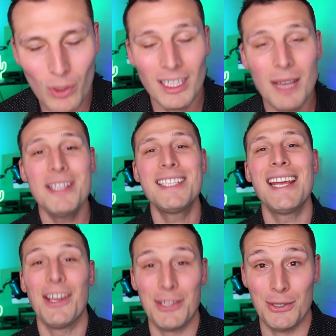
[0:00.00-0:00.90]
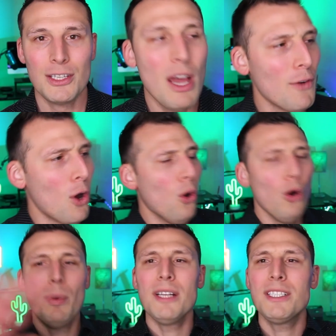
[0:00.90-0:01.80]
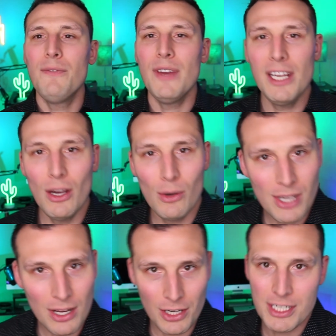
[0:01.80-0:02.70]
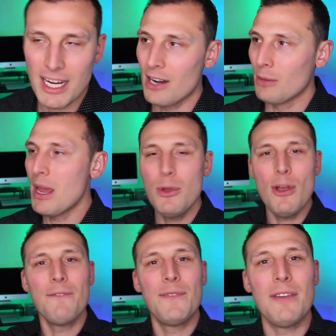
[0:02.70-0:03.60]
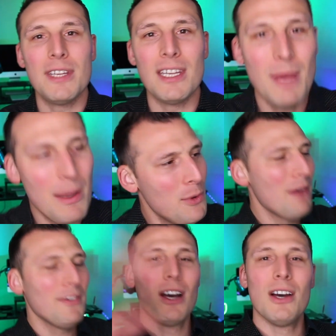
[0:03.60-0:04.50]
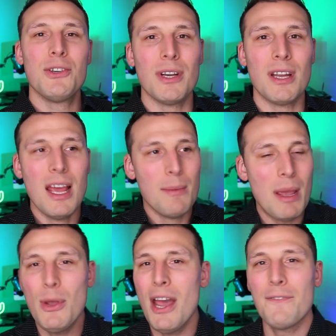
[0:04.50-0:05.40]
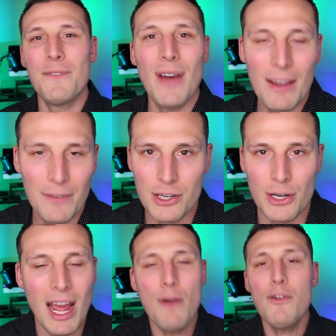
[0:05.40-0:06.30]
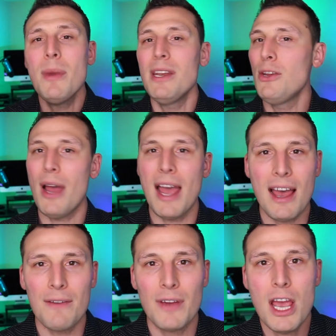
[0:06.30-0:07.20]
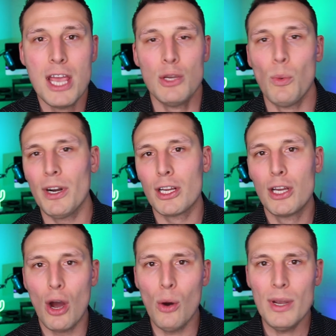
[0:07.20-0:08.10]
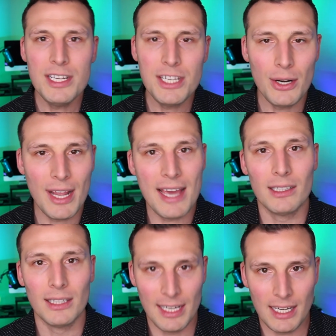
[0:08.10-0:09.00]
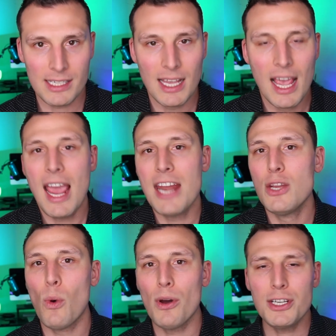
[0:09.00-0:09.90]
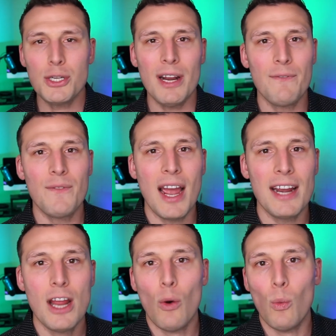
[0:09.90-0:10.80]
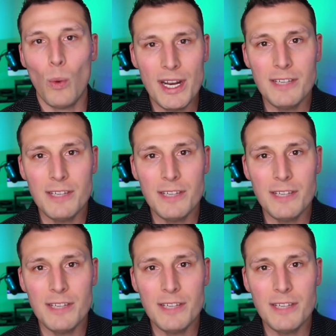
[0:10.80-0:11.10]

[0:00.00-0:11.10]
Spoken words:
let me tell you. You have a whole bunch of videos on your channel. Maybe you have 50, maybe you have 100, maybe you have 500, however many you have. You want to go into your analytics and you want to try to find which